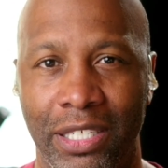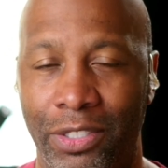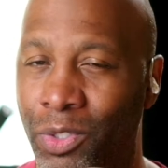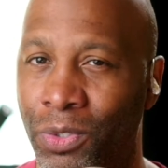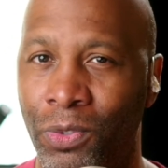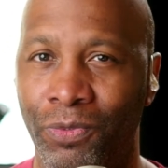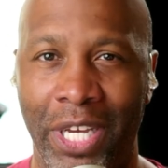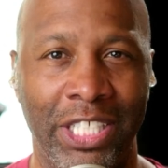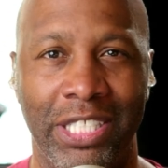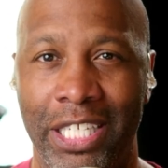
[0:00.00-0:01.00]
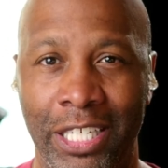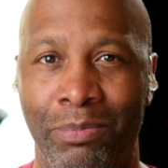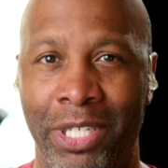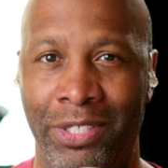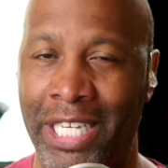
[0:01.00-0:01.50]
Good old fashioned
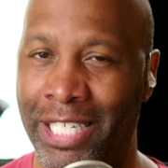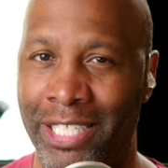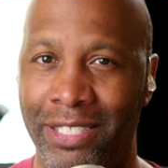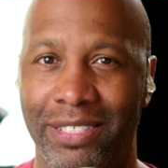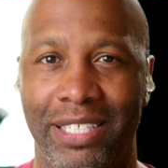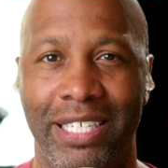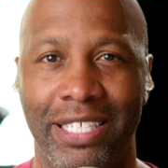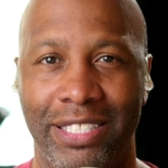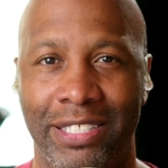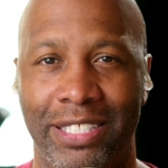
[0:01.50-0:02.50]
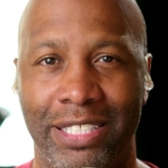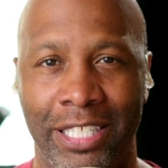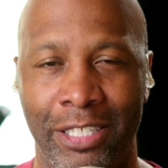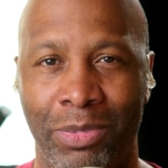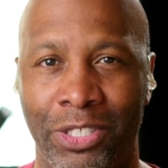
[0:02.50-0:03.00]
email, that is. Just send
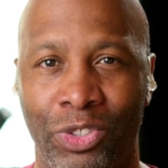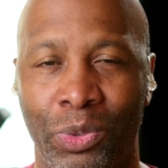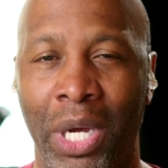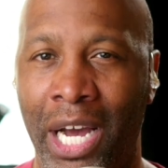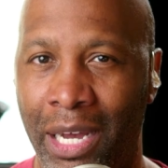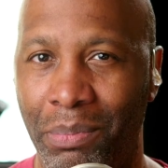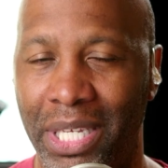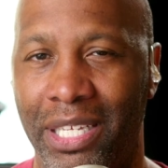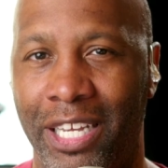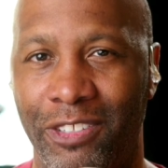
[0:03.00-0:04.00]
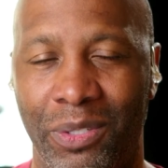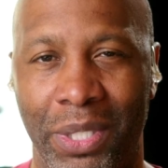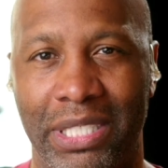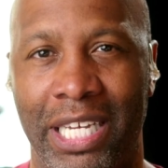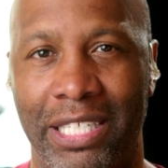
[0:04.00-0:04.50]
the email to hop at
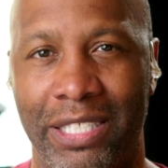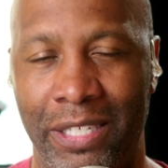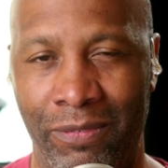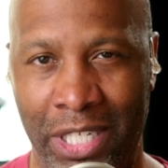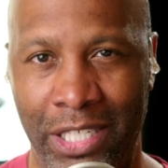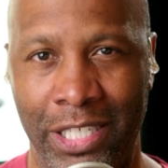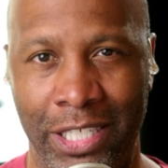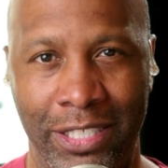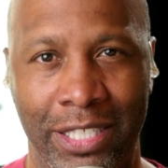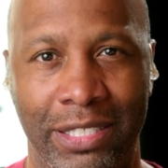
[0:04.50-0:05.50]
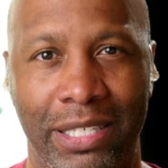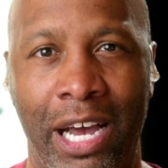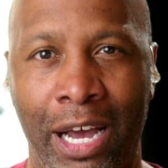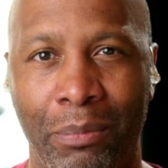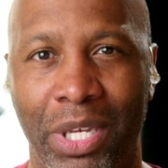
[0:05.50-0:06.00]
twit.tv. Again, that's
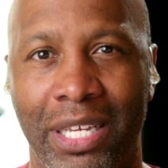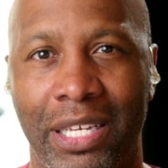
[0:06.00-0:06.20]
hop